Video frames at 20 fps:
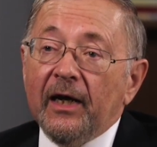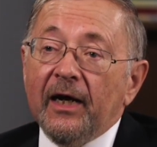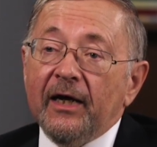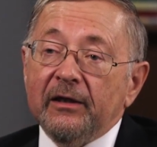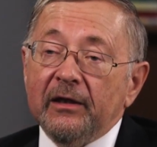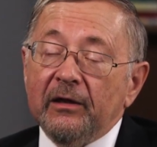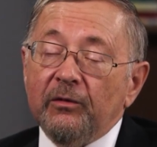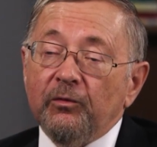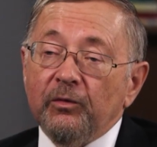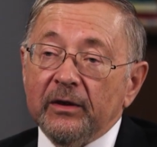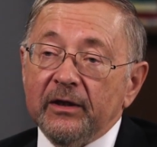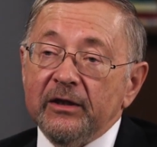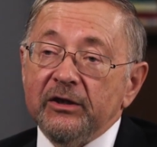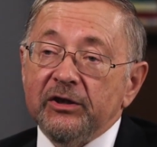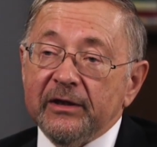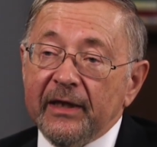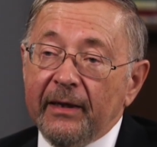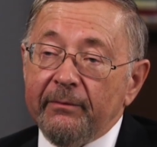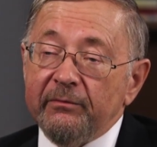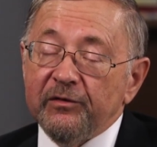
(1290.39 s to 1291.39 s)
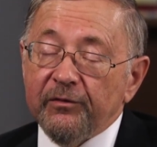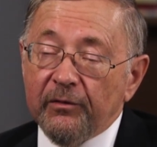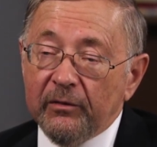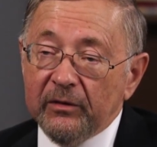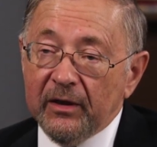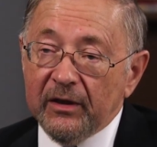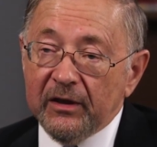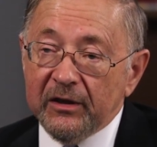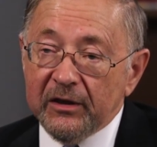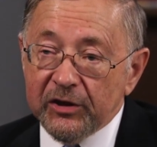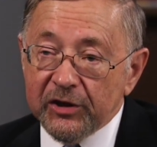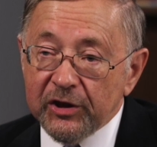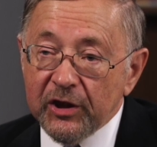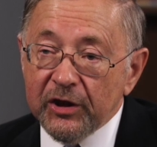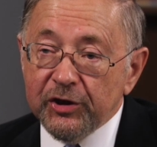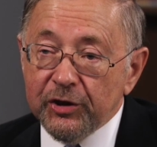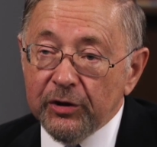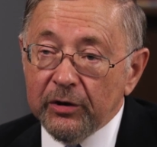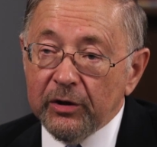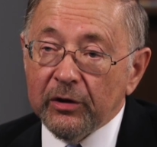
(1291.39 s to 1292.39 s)
I think, really stems from the
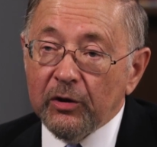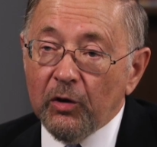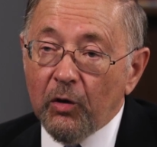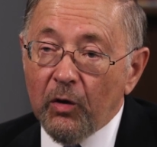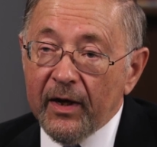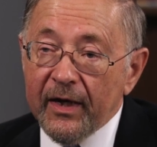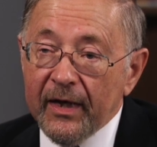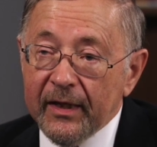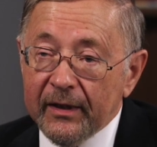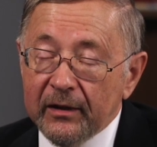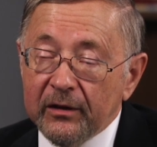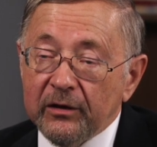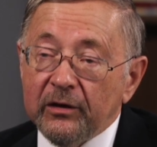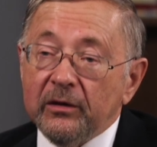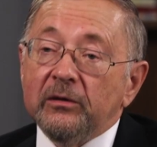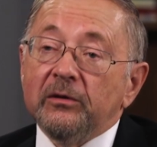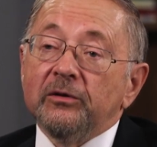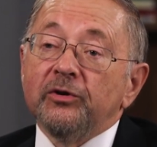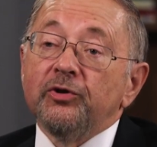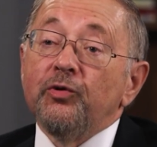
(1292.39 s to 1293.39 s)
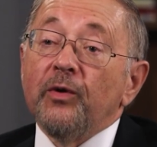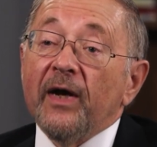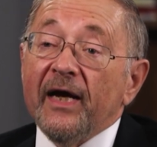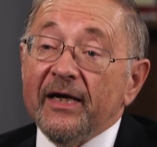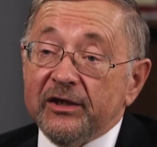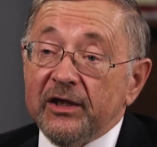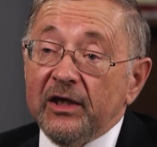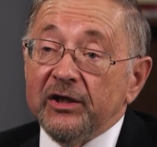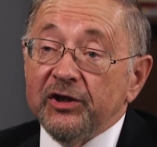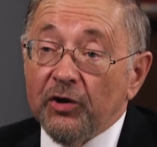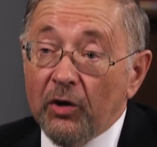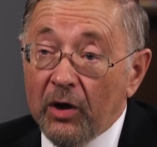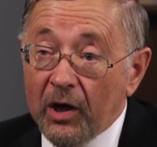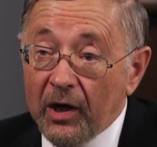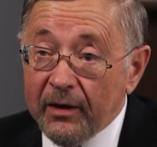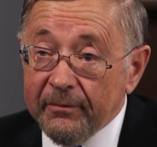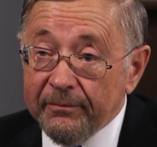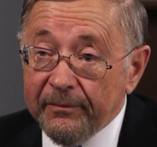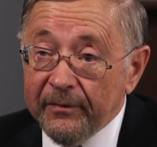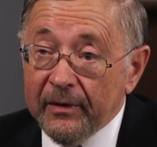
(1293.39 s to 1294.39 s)
decision to go ahead and do
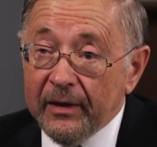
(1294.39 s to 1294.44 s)
SSR,